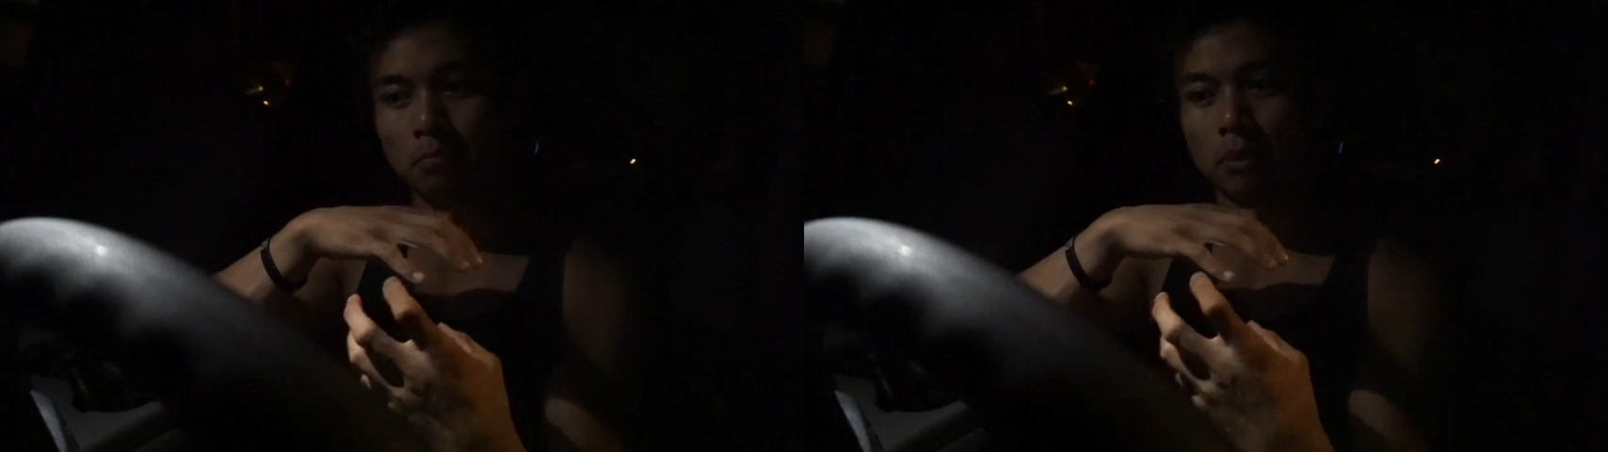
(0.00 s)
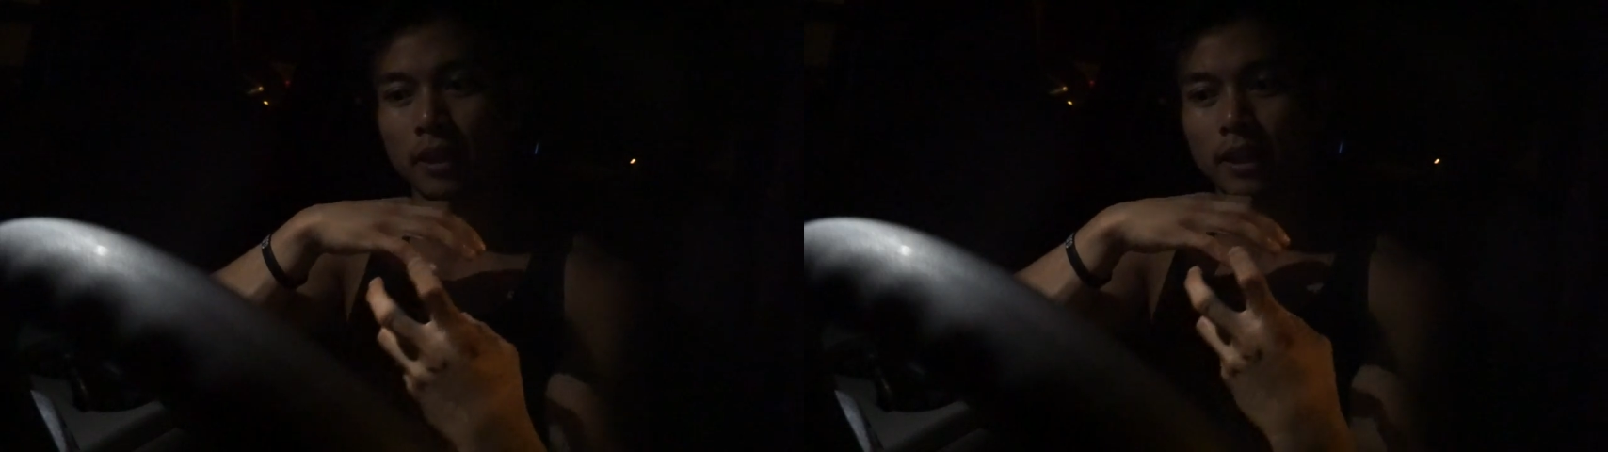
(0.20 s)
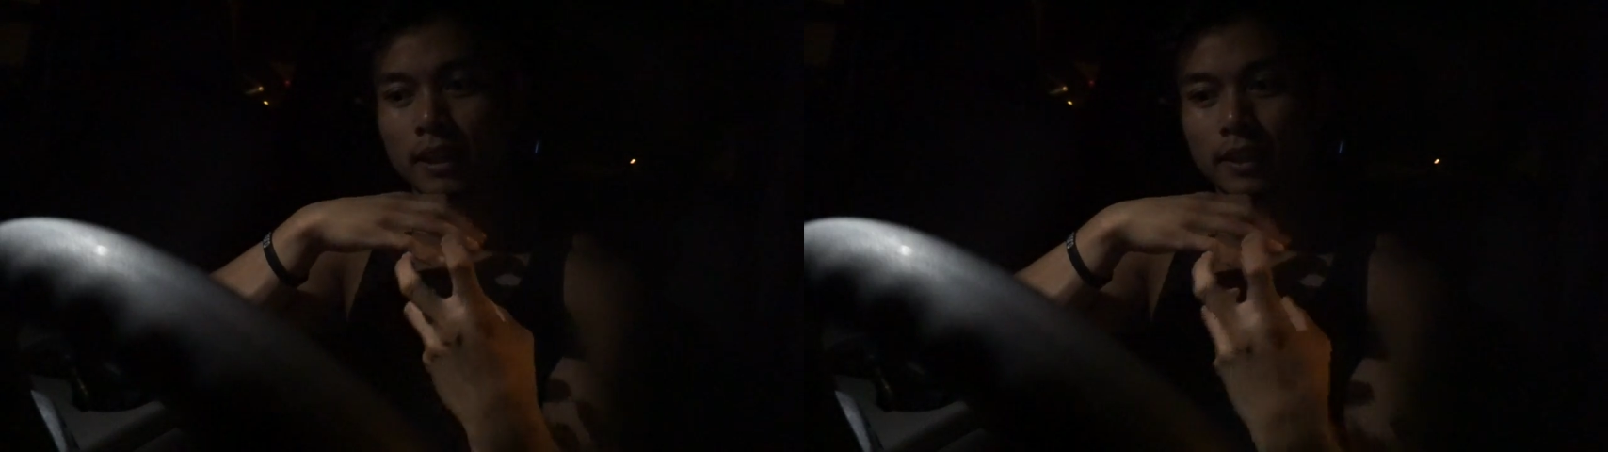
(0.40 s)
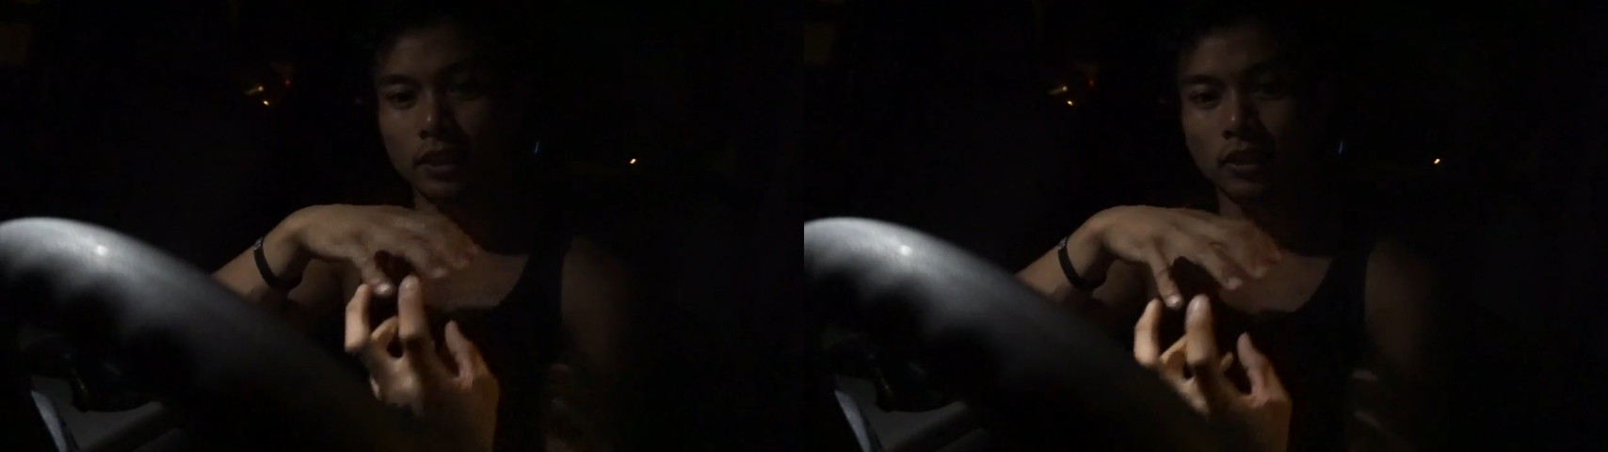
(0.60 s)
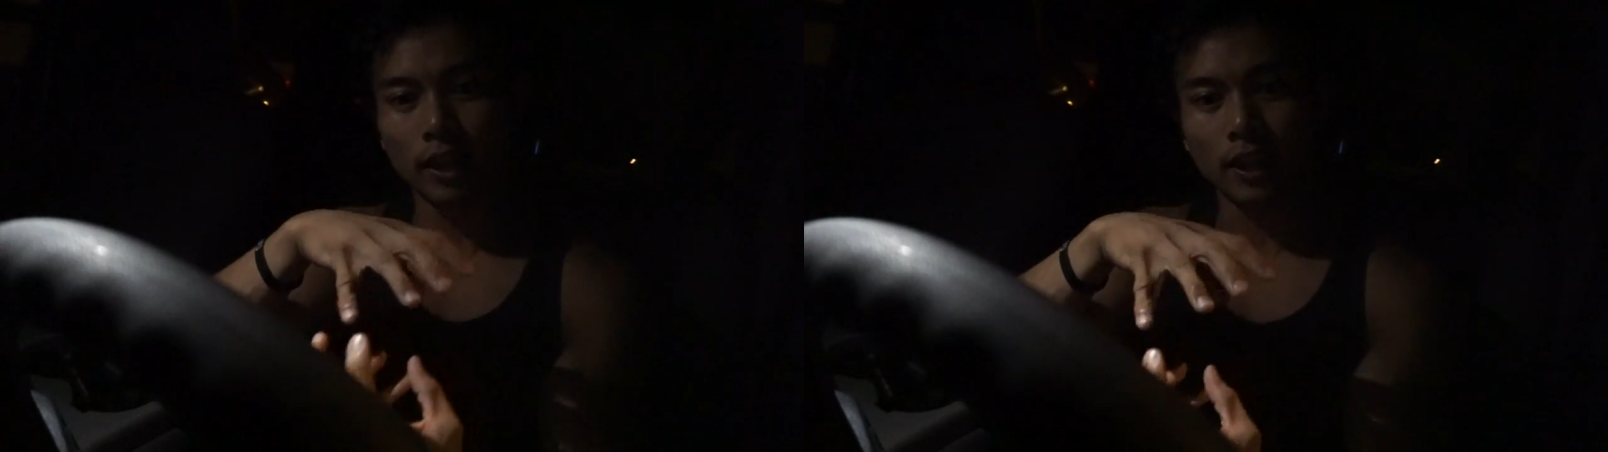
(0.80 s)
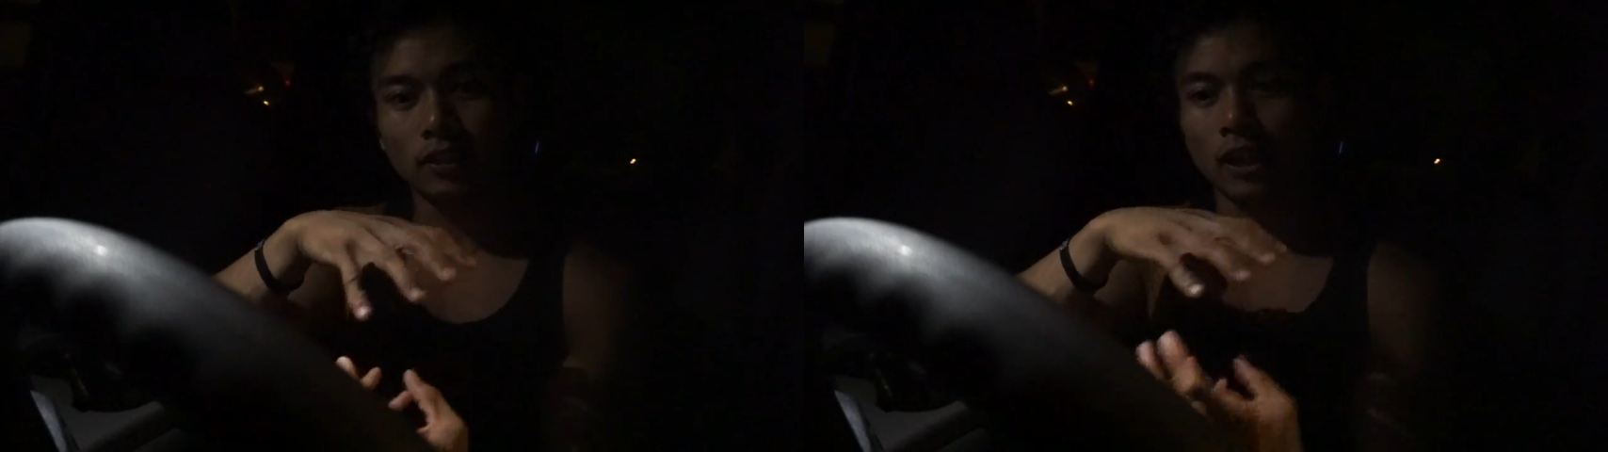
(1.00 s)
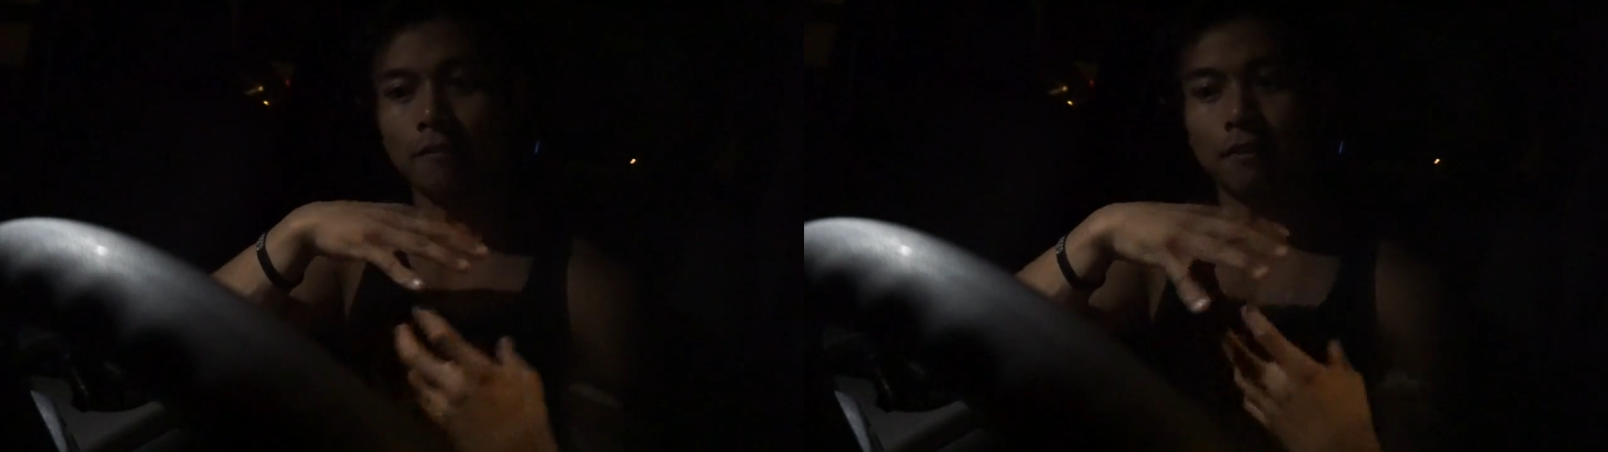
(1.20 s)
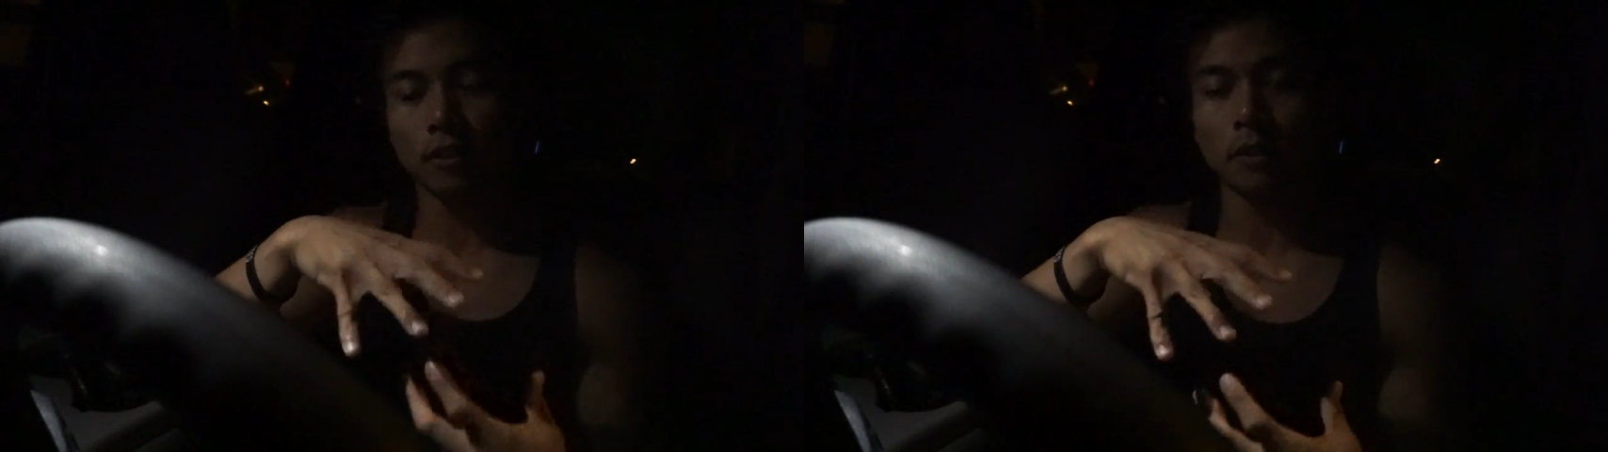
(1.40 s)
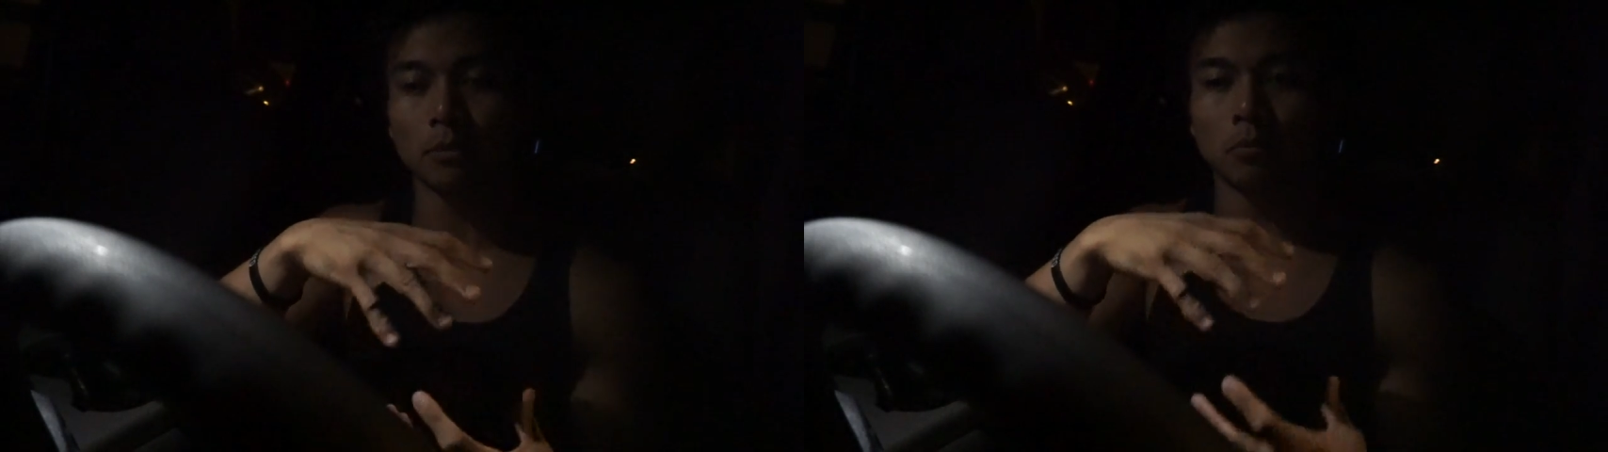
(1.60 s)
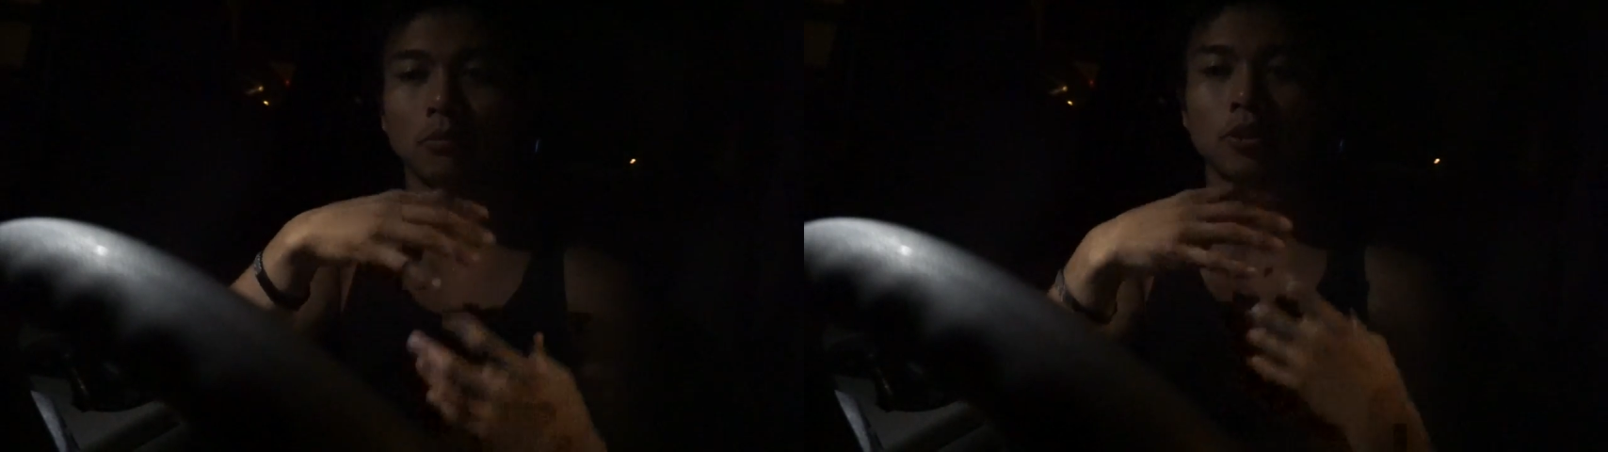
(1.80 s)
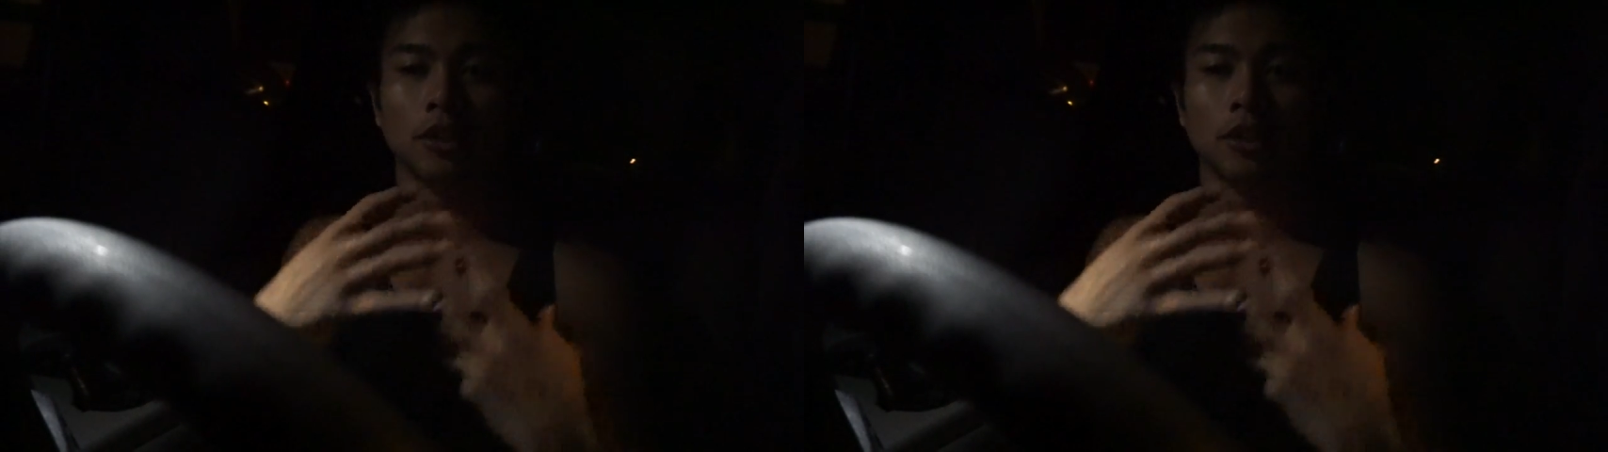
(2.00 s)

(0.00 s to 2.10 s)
but in this case I felt comfortable with